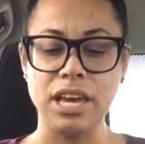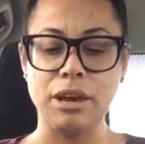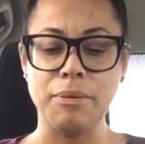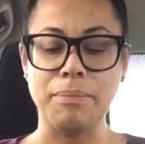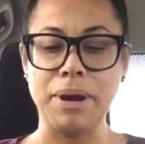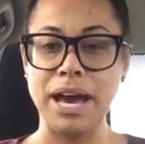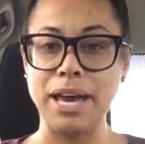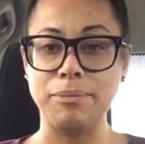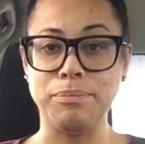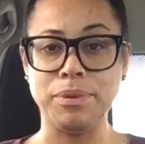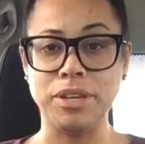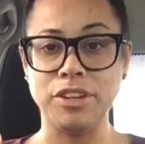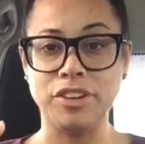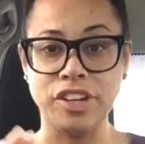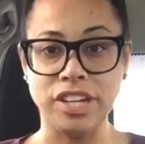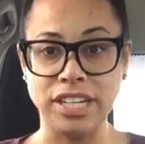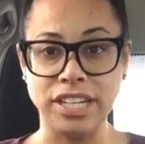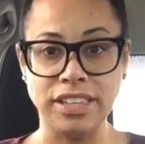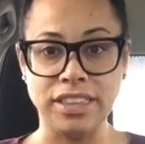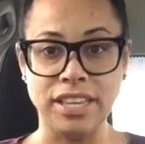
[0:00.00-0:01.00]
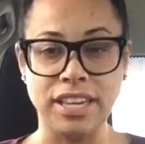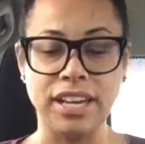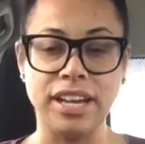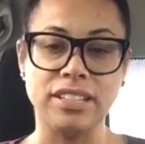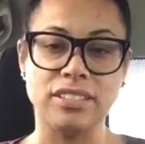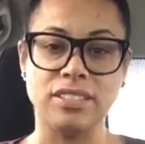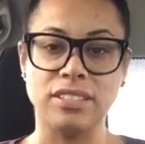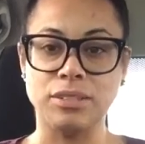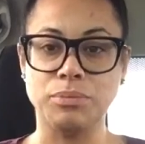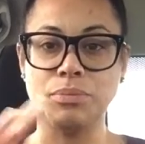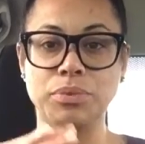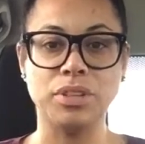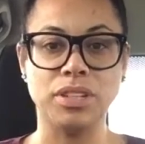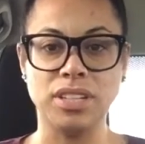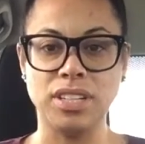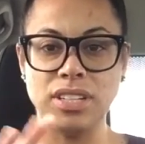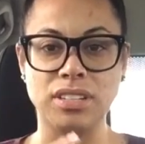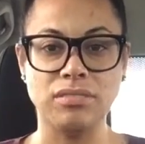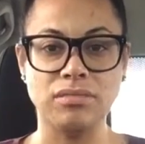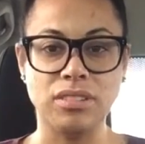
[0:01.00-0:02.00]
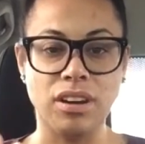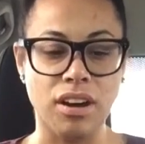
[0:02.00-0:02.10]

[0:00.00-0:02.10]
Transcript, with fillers: pipe it or anything I just put it